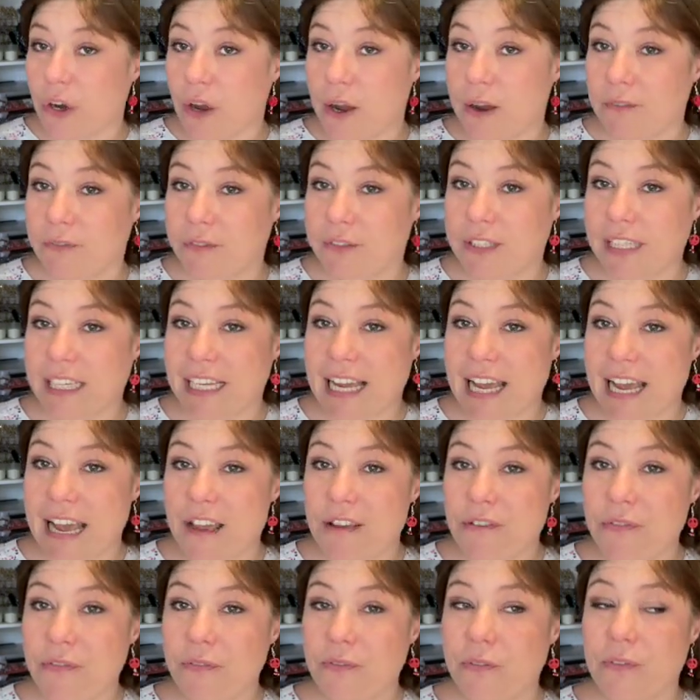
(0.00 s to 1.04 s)
of the
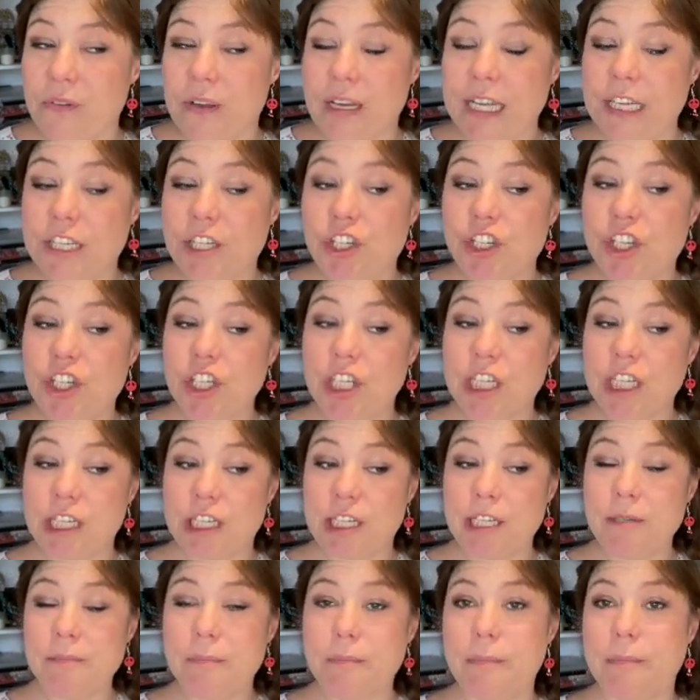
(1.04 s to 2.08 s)
live,
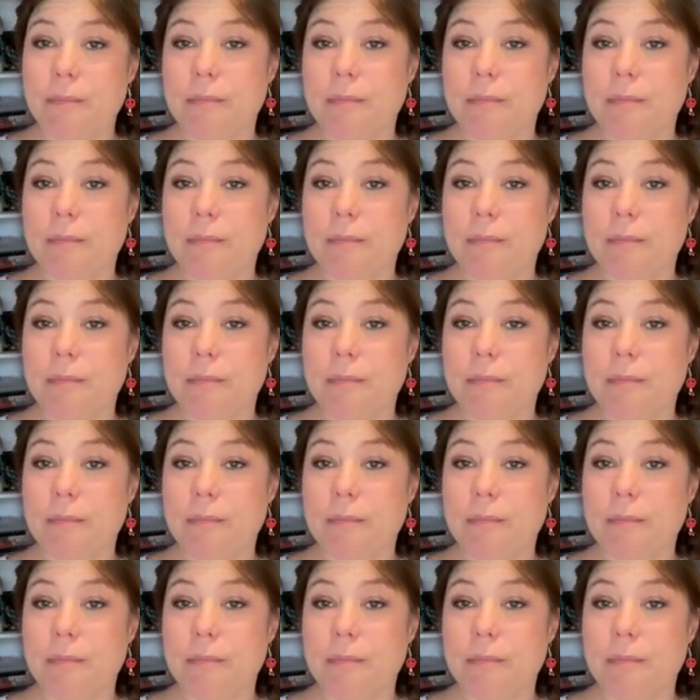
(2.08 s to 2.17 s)
she,